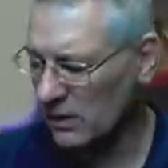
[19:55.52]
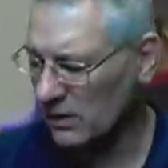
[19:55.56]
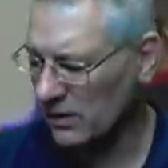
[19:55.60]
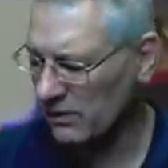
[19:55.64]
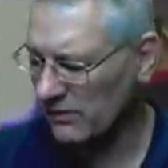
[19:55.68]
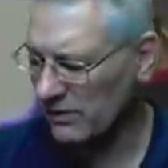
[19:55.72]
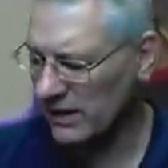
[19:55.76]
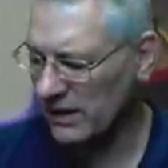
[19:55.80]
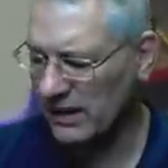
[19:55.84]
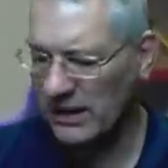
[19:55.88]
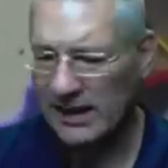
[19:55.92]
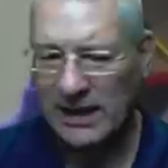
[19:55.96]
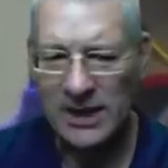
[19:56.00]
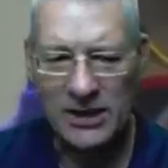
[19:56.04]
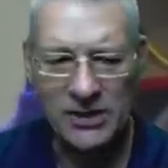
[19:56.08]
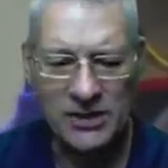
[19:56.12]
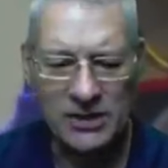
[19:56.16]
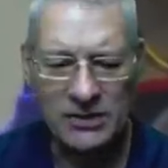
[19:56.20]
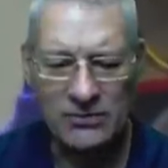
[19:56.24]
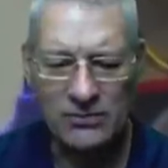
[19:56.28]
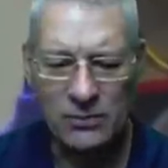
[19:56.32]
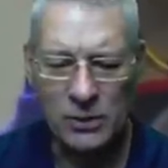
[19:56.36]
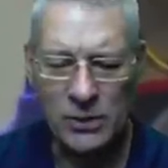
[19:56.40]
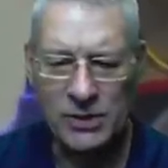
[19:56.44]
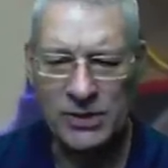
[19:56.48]
of indication
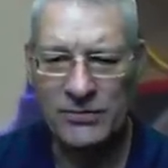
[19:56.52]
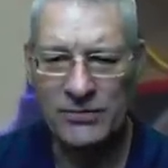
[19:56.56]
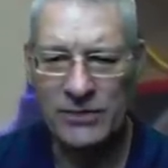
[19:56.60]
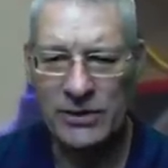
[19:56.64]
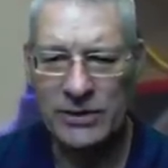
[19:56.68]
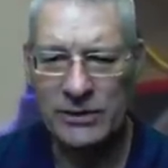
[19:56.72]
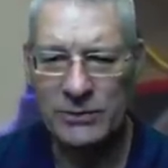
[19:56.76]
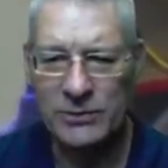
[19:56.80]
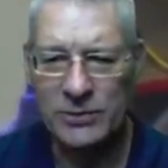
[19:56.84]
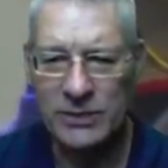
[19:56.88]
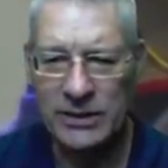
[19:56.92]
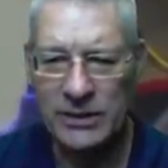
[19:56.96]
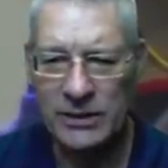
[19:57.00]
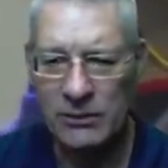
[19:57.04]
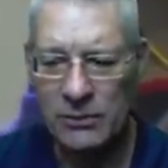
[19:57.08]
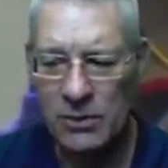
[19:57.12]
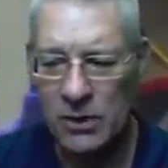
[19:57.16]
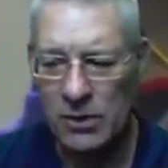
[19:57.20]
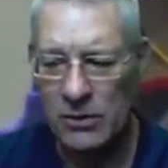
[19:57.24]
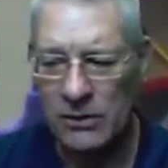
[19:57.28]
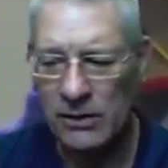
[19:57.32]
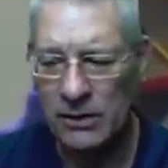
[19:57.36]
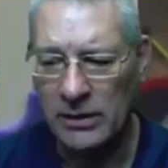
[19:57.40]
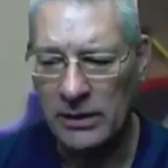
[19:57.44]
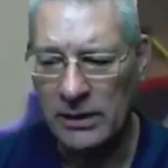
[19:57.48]
of which frequency you're
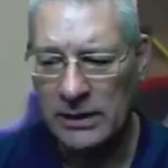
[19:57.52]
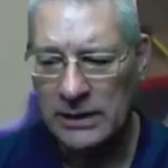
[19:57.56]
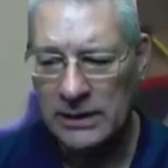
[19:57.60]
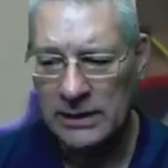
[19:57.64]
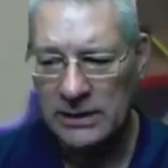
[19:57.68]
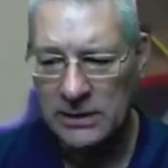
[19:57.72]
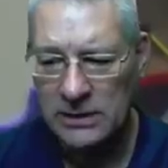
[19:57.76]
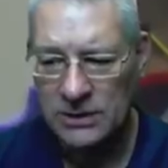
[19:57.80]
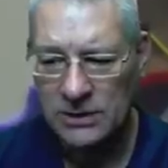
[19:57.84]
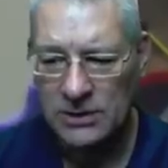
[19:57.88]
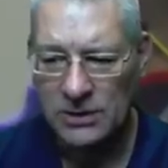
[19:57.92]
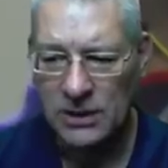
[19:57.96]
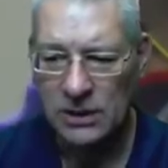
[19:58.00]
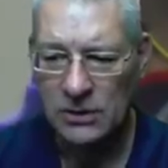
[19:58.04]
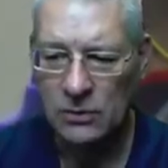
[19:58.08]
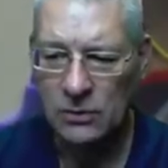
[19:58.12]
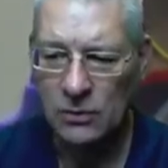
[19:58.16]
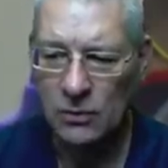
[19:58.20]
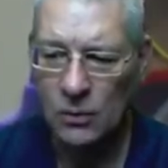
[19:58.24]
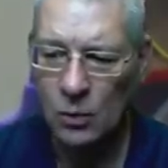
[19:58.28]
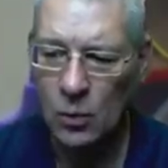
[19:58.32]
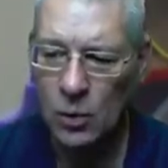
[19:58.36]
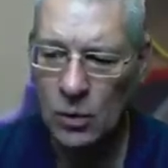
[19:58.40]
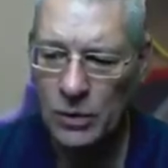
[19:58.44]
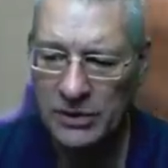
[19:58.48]
on so
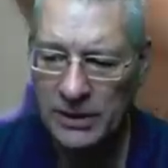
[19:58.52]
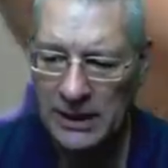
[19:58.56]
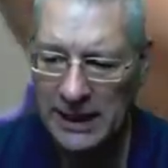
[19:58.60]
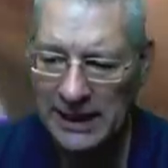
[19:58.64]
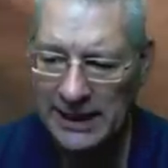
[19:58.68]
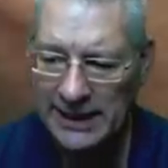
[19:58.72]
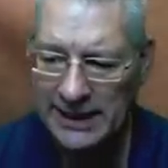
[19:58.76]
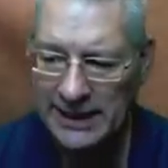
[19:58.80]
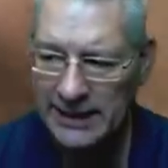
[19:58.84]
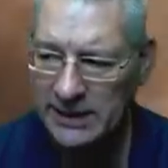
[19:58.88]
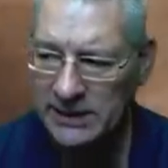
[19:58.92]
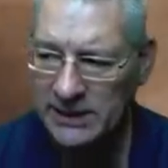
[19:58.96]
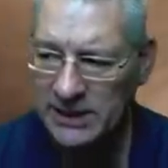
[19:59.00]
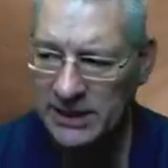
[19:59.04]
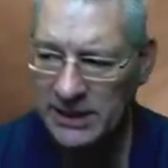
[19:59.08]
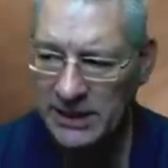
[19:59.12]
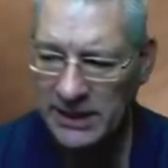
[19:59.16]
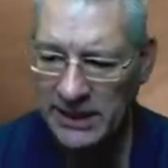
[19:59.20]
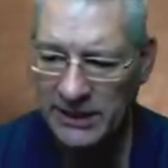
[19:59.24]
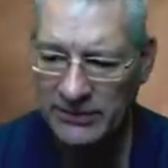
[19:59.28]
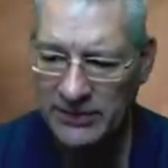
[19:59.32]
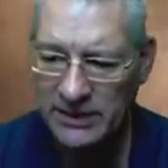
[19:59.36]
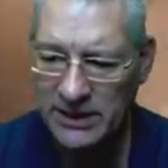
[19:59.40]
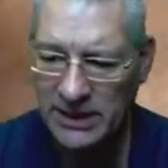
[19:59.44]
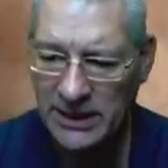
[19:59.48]
would a
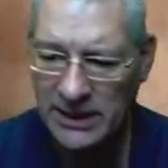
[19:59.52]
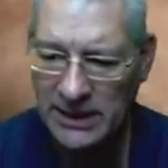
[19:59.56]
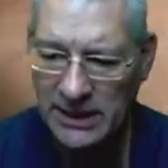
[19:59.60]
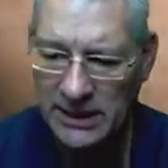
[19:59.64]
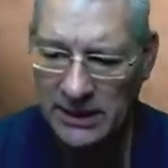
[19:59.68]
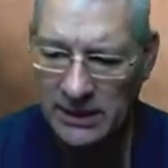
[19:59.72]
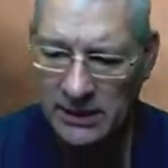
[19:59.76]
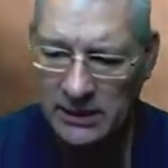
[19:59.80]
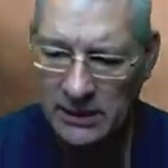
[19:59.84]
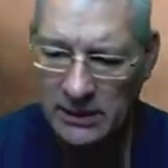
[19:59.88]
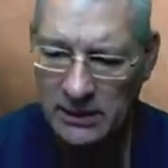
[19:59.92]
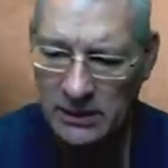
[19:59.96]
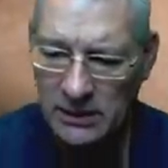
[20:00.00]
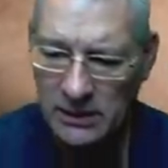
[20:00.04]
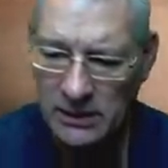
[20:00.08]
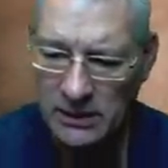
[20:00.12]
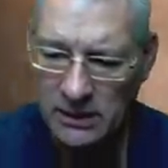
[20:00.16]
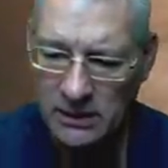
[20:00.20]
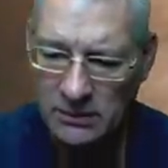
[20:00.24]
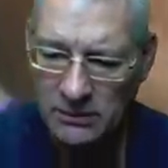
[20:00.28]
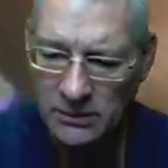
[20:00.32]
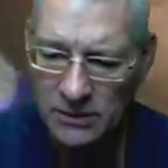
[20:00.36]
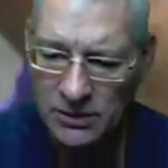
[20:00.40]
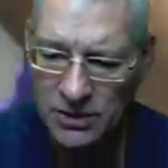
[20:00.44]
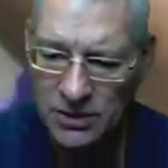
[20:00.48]
tft
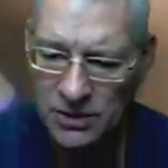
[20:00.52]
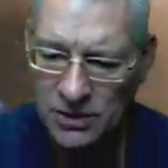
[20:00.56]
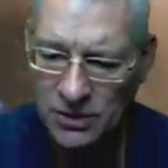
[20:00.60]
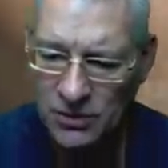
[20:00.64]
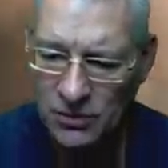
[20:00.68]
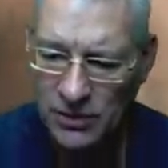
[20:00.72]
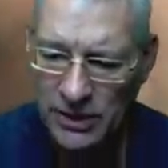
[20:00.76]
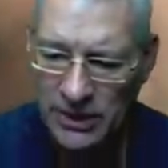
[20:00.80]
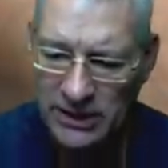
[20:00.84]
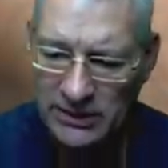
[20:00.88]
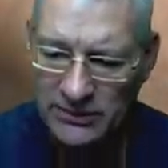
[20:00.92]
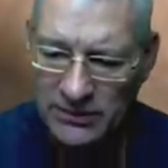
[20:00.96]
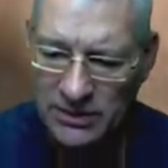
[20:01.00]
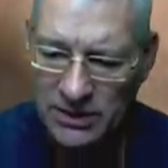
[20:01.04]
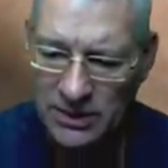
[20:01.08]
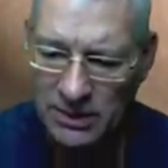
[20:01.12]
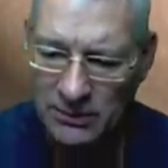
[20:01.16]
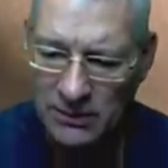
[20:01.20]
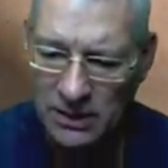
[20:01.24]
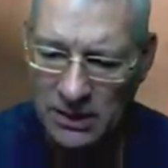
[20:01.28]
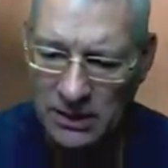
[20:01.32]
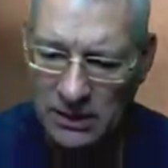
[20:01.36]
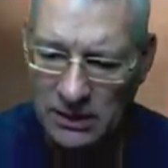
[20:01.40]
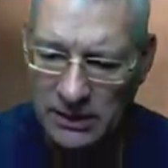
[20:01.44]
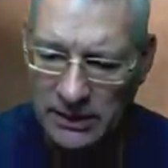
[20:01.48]
um, screen of some
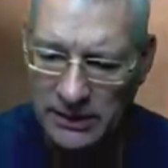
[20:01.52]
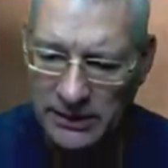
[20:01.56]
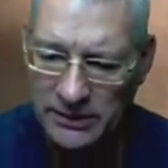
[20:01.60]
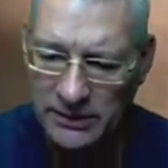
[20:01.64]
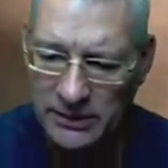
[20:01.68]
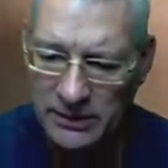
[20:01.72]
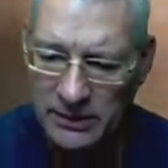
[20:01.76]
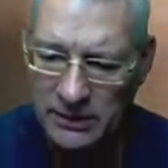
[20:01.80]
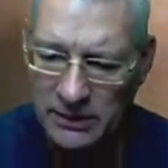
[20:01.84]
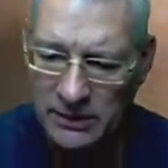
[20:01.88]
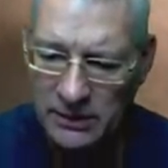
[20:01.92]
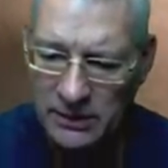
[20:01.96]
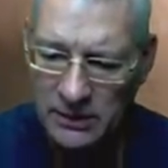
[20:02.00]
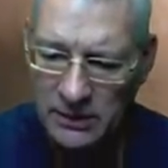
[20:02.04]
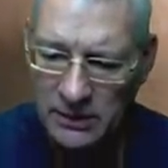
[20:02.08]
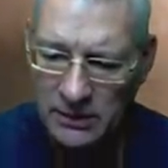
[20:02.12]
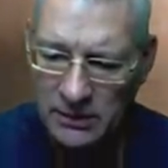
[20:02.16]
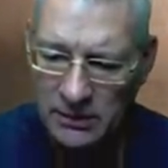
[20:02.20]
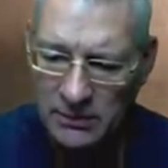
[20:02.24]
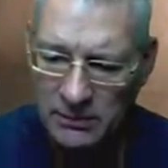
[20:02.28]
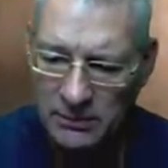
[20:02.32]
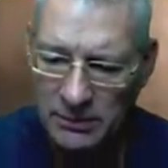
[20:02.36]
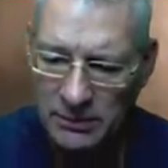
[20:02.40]
kind be